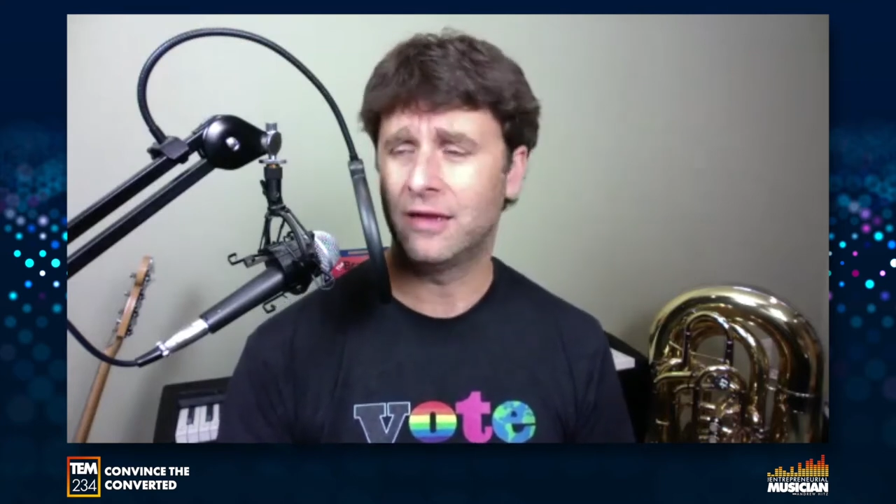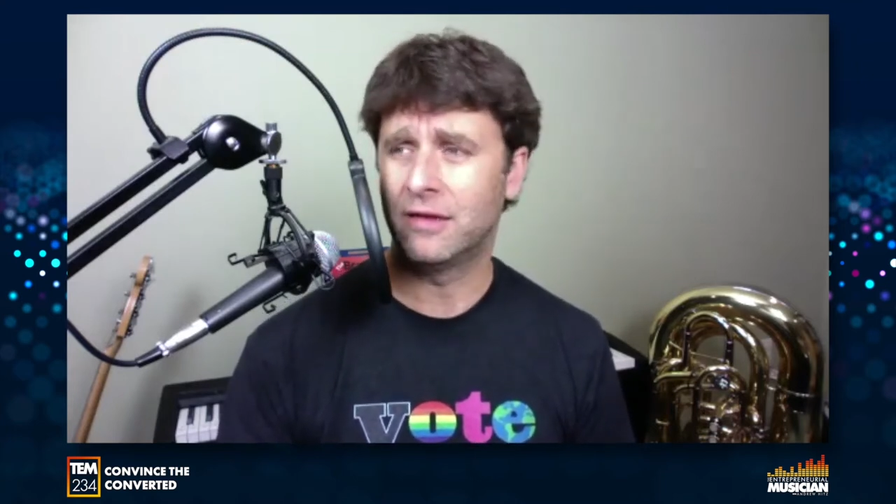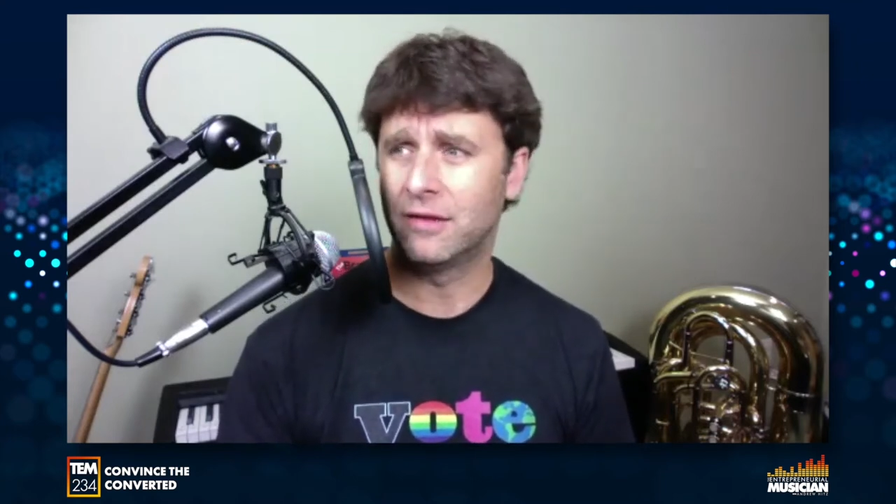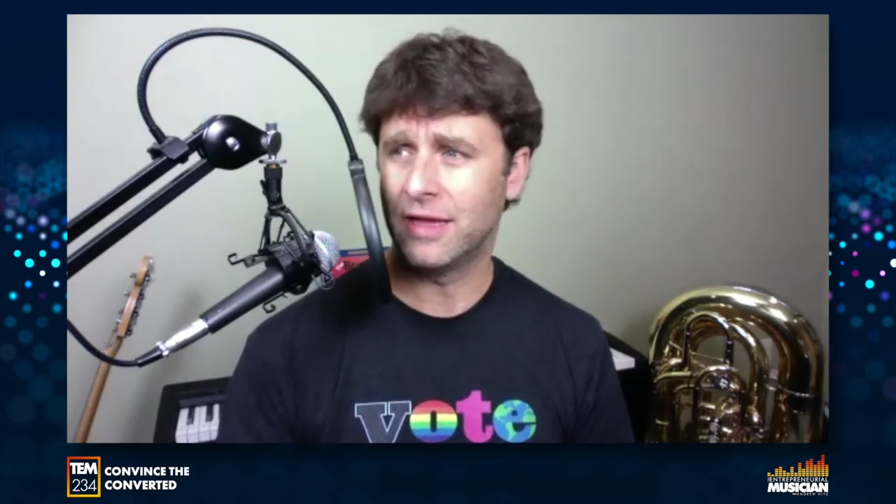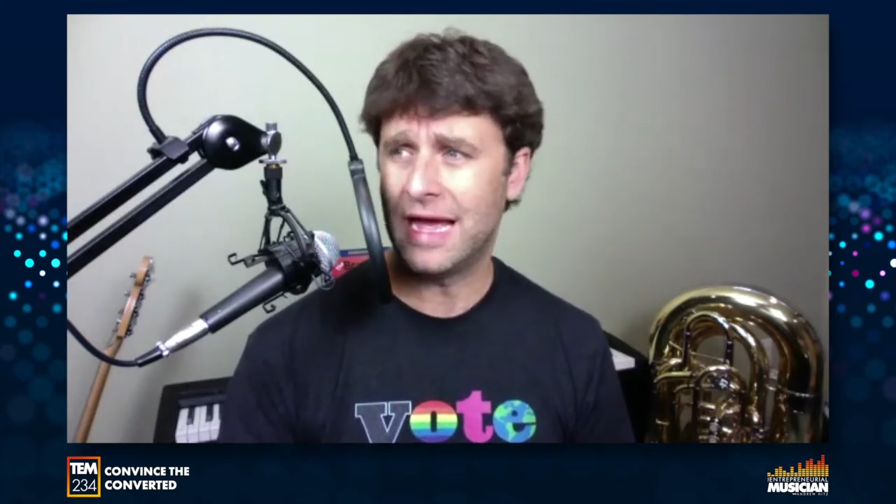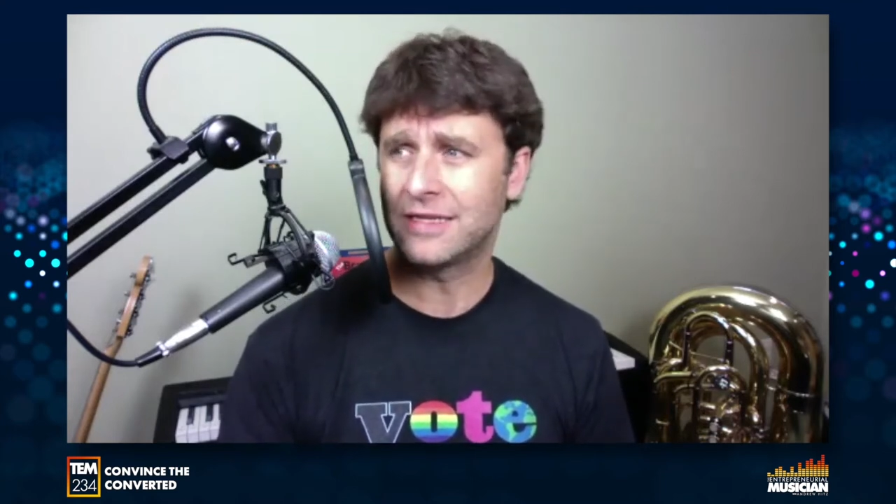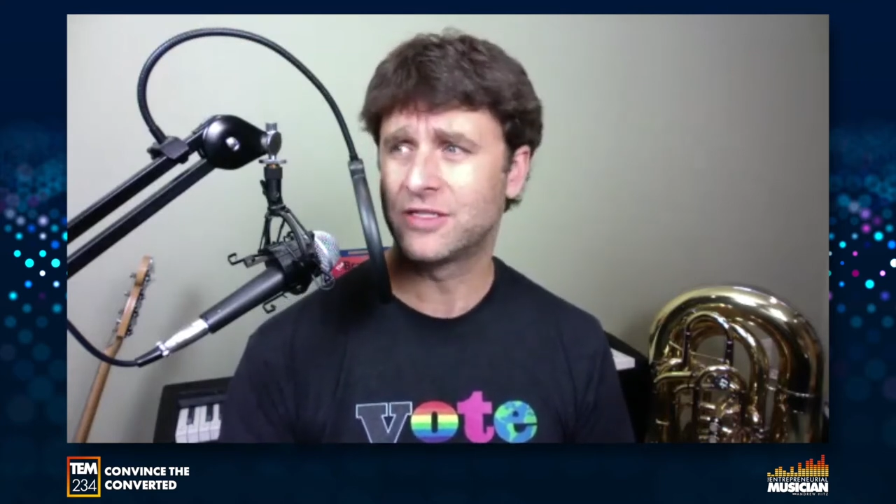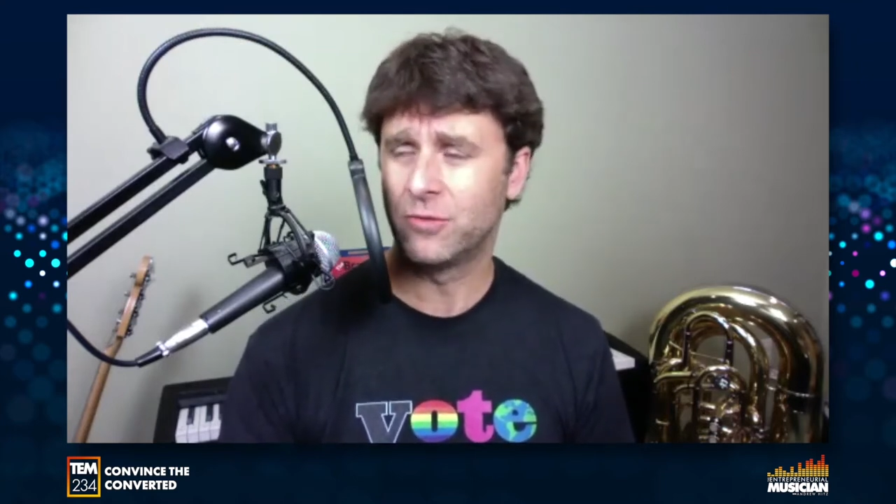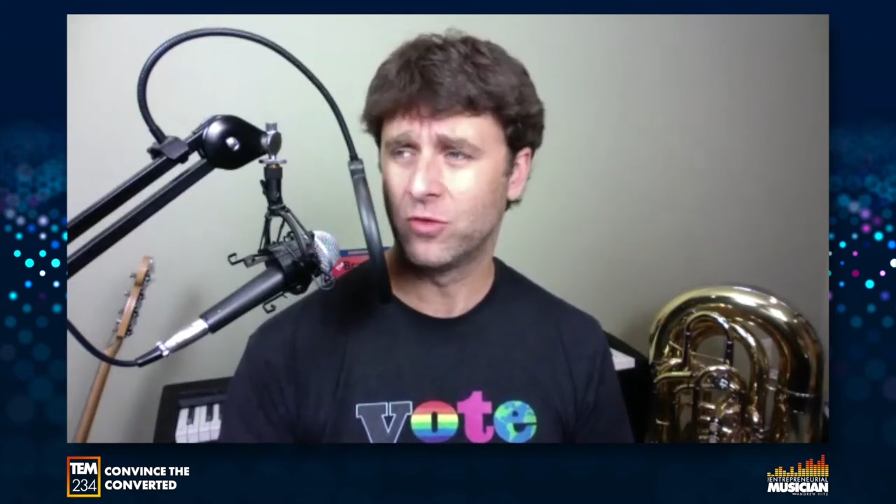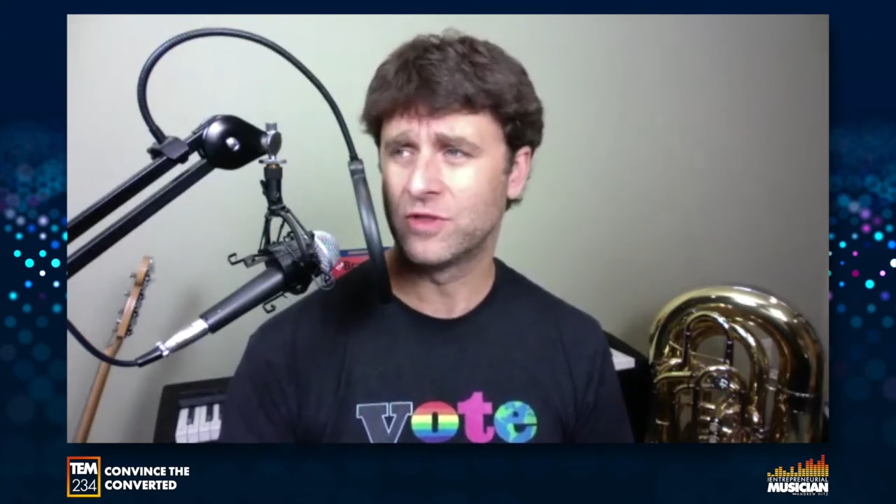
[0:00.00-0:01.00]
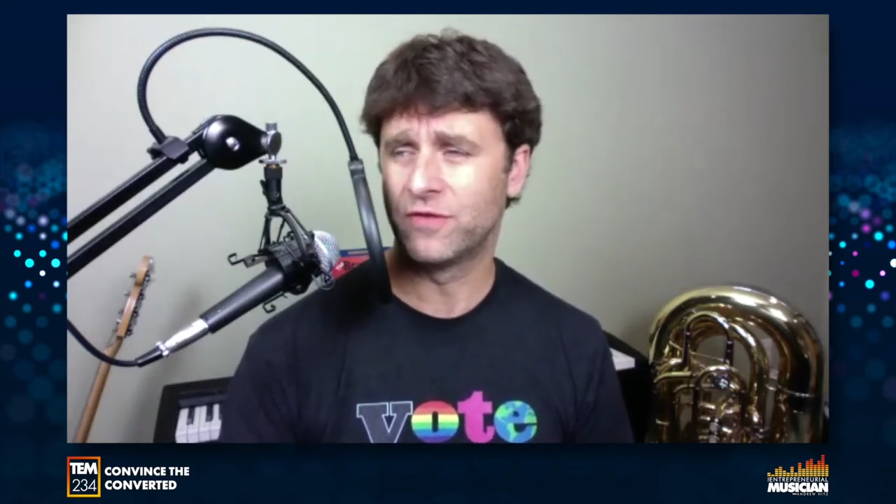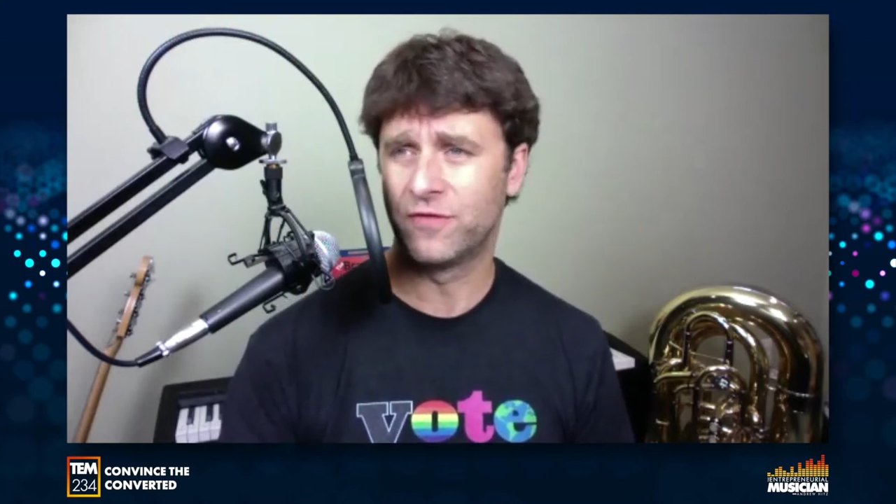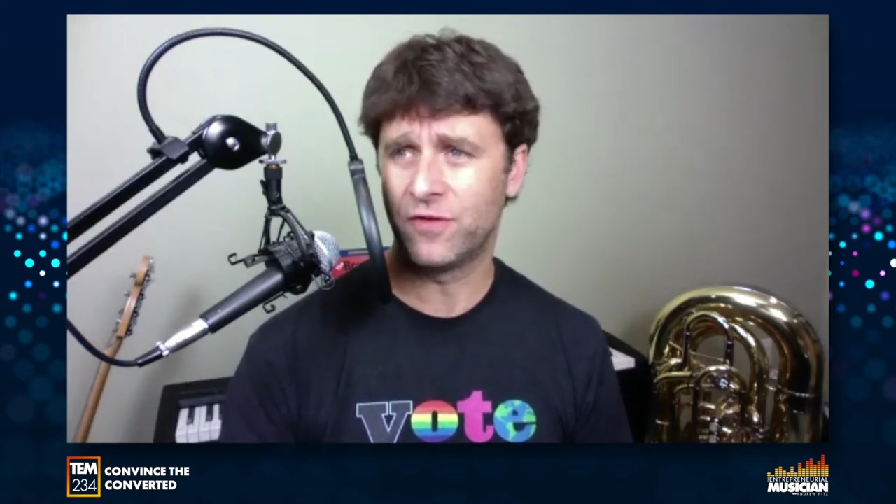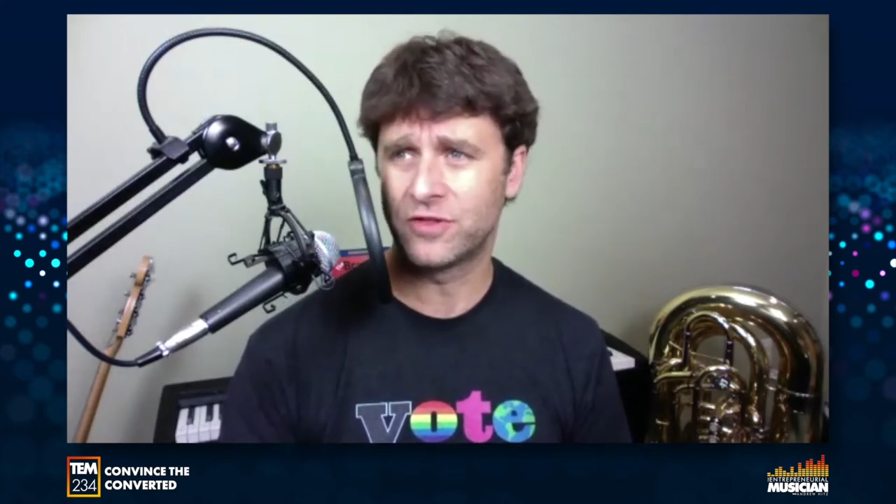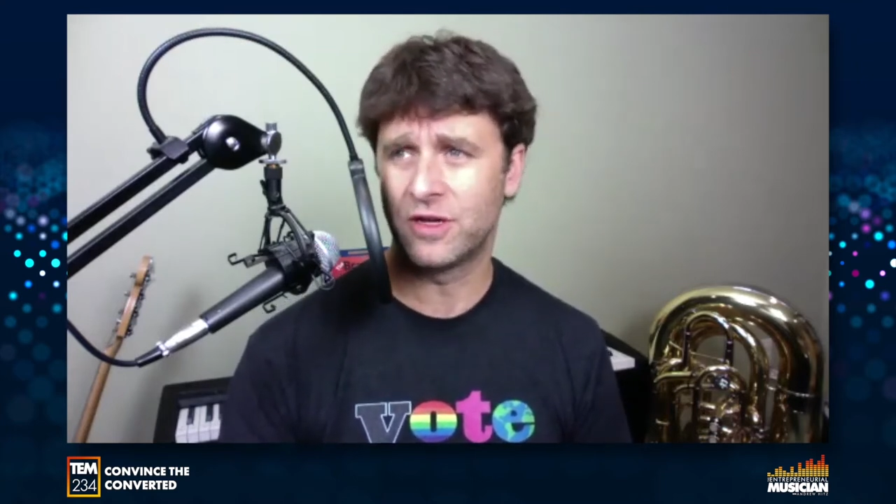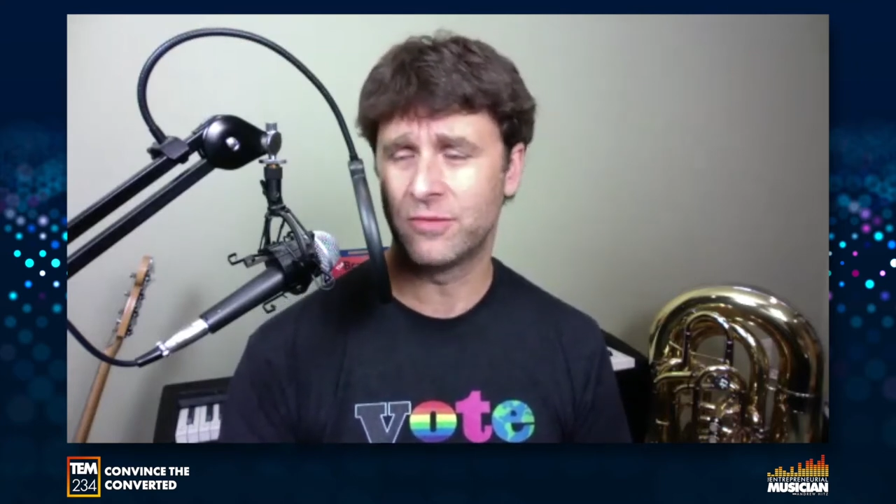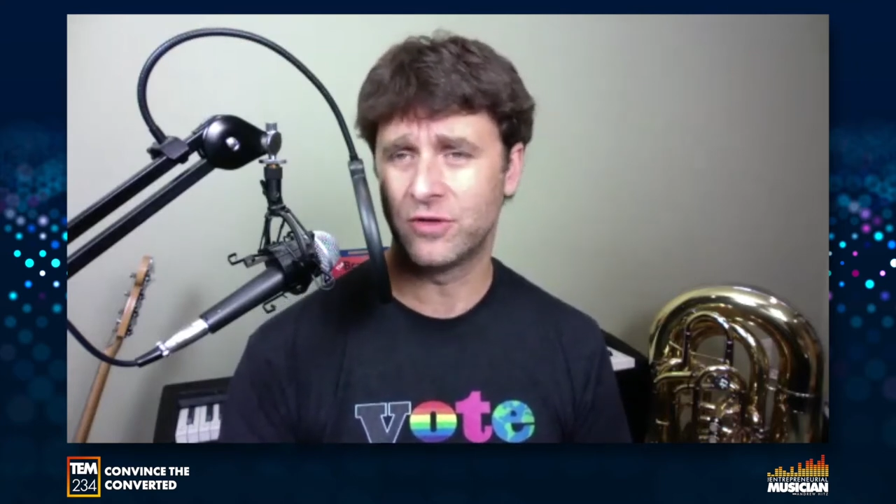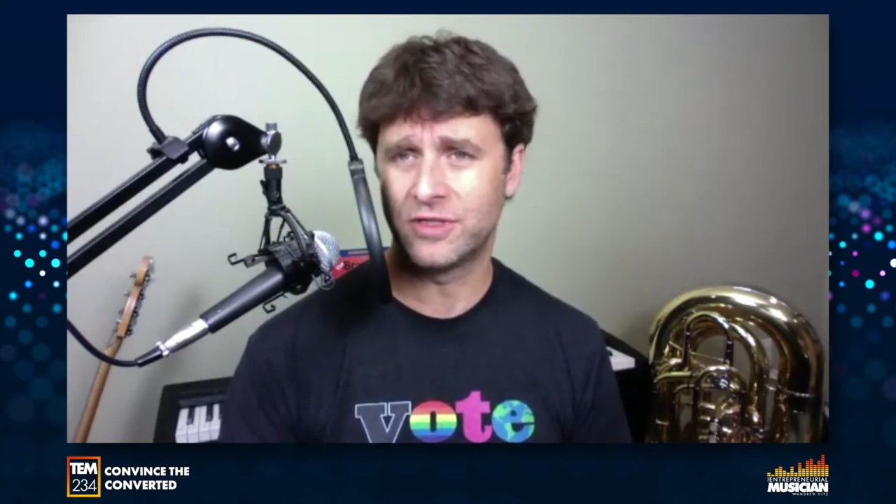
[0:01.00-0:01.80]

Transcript: Last summer was the first summer